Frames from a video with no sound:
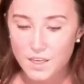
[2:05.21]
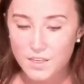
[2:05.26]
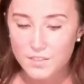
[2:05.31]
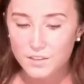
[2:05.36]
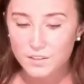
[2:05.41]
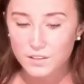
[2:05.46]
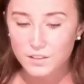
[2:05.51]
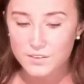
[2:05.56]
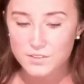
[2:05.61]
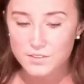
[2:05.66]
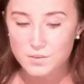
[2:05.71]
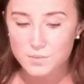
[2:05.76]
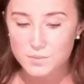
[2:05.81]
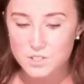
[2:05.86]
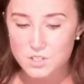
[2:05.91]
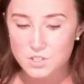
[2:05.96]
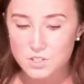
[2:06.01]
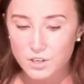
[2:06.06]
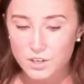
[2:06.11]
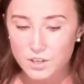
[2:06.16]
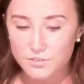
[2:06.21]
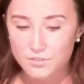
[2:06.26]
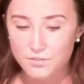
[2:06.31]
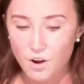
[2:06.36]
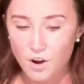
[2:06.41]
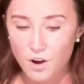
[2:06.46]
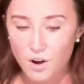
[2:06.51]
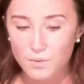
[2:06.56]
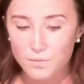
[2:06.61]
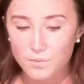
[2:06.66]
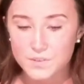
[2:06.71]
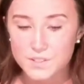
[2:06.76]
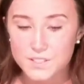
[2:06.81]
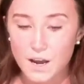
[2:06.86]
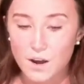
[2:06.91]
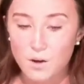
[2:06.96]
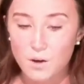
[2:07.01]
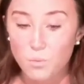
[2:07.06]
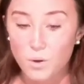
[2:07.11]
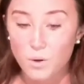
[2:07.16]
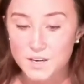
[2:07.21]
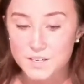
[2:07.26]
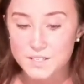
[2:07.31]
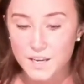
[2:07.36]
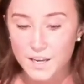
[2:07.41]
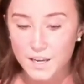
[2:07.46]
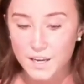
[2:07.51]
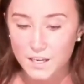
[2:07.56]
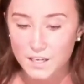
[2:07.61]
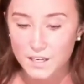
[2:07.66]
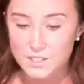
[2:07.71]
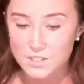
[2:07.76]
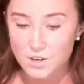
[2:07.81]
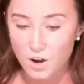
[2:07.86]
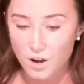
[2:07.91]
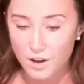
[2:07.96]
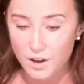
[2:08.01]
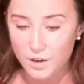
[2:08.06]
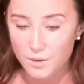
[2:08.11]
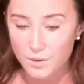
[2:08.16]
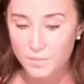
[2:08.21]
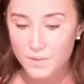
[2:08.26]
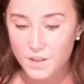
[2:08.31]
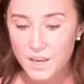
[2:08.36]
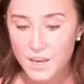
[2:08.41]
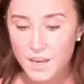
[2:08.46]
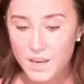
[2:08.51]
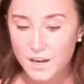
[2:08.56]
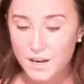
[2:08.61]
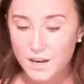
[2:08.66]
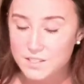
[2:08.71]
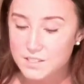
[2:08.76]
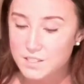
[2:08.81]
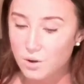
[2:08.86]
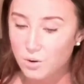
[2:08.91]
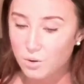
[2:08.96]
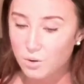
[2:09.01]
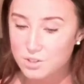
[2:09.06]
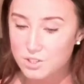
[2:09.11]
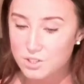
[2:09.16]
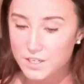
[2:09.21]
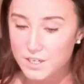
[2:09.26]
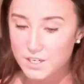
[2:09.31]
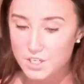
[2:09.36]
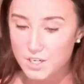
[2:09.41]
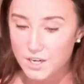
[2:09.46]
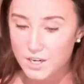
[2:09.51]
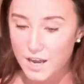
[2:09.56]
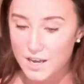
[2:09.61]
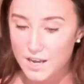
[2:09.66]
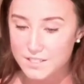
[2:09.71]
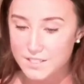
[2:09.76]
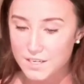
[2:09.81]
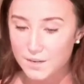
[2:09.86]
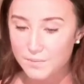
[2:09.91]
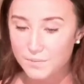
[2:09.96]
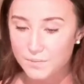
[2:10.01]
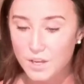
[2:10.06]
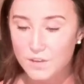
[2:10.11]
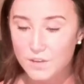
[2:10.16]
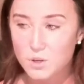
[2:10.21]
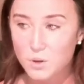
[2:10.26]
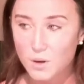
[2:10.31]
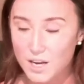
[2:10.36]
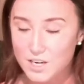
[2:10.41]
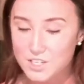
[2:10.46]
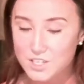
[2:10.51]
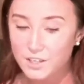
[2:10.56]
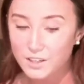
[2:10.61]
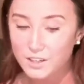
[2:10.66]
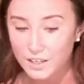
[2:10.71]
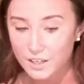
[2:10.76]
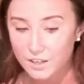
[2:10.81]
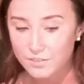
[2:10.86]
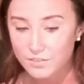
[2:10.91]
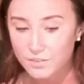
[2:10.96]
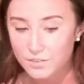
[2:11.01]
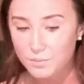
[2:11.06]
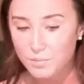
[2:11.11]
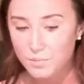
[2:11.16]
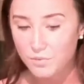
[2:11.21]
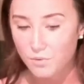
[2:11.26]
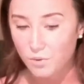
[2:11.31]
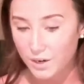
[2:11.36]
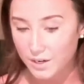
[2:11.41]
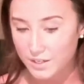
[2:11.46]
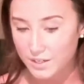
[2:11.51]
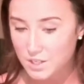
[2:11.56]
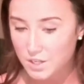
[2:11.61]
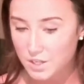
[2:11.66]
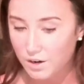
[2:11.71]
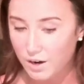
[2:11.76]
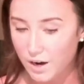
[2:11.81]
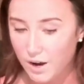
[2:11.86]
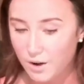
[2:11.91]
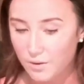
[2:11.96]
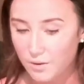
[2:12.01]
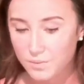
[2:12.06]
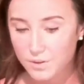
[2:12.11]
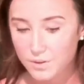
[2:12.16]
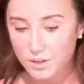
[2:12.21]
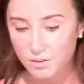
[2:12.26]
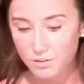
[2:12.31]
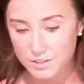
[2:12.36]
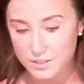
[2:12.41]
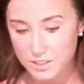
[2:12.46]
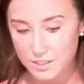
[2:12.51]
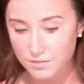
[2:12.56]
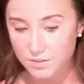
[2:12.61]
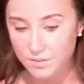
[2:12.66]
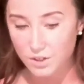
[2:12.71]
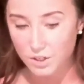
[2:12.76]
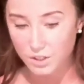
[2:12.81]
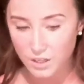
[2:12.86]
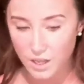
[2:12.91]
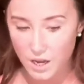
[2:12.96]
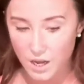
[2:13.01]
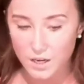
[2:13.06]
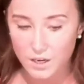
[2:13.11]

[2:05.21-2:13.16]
The leaves from this tree fall down one day each autumn, and as the old tradition has it, if you catch a leaf before it hits the ground, you'll receive good luck.